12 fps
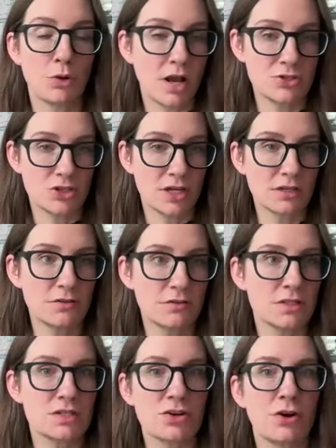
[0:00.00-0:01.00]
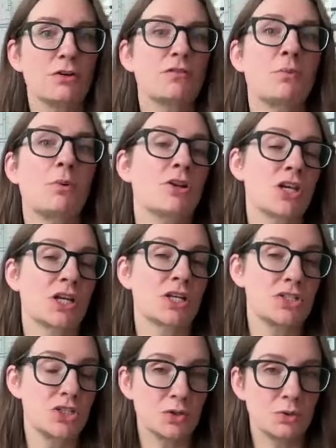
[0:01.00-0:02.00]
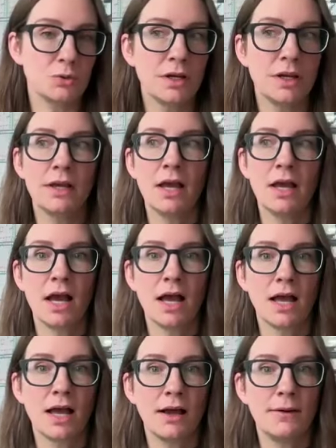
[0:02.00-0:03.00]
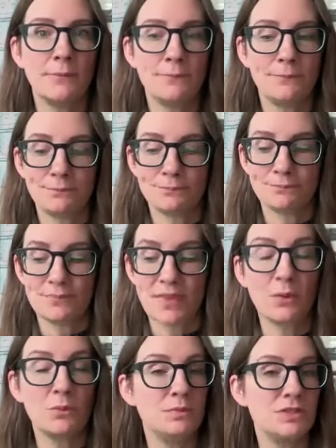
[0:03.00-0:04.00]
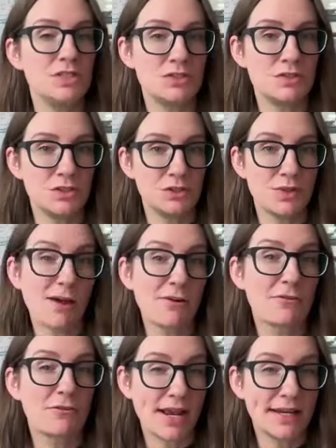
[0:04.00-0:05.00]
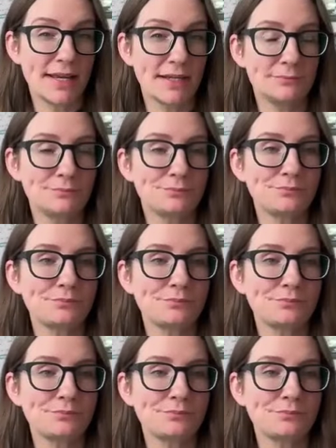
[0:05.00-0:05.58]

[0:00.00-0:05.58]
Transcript: project for the start of project two. That will be due that Friday.